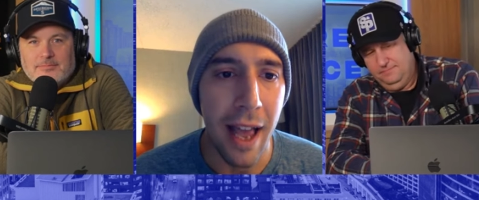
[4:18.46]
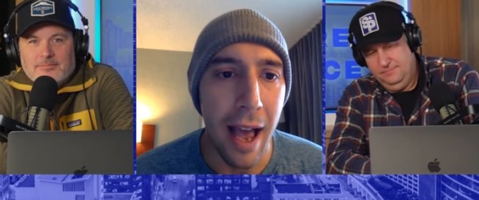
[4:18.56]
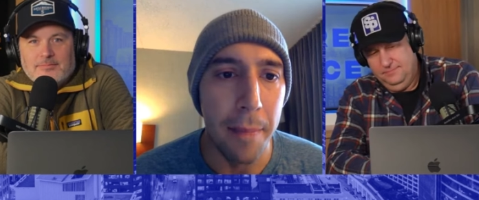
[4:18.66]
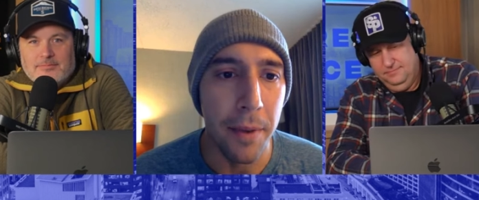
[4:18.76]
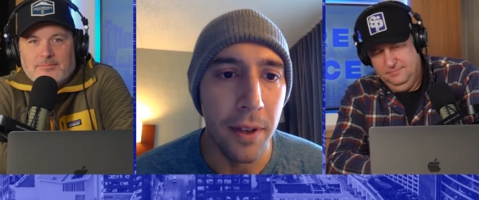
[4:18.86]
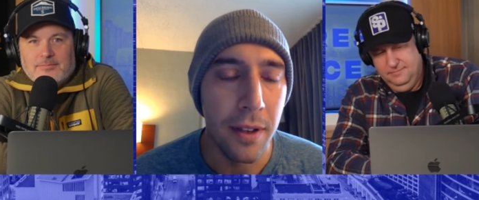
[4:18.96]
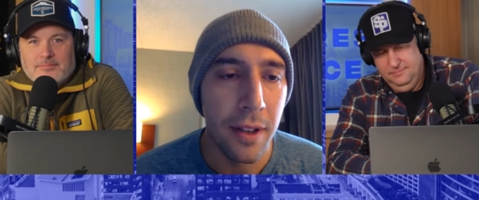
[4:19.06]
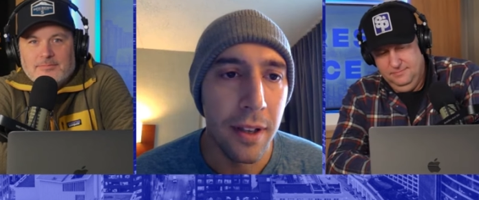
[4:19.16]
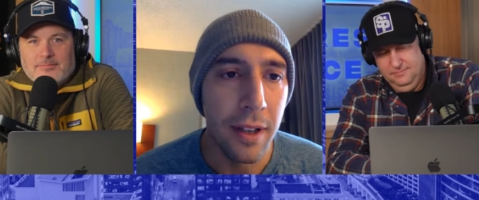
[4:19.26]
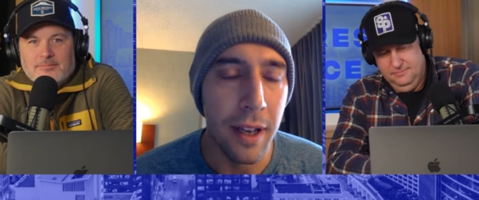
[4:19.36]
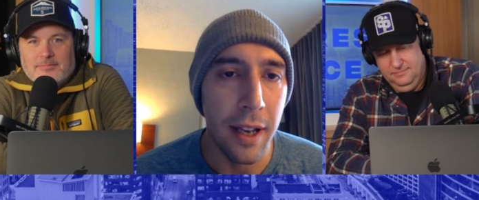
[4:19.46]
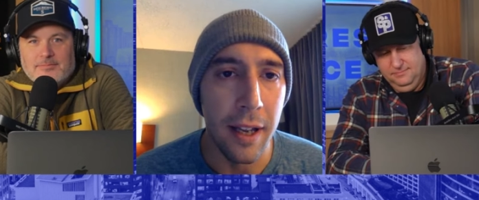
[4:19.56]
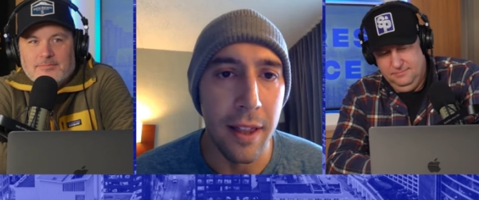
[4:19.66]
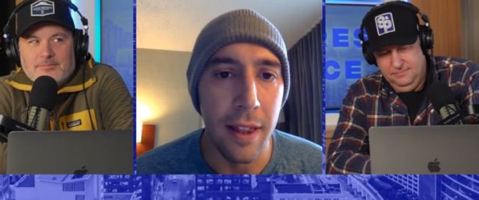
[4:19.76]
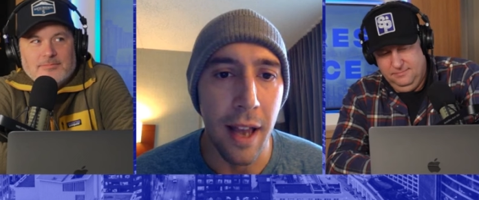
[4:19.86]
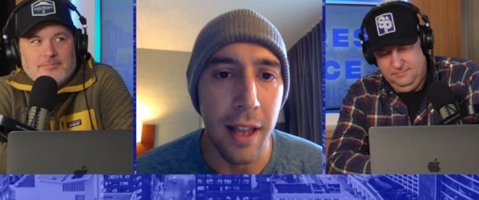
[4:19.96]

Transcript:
Speaker 1: happen. And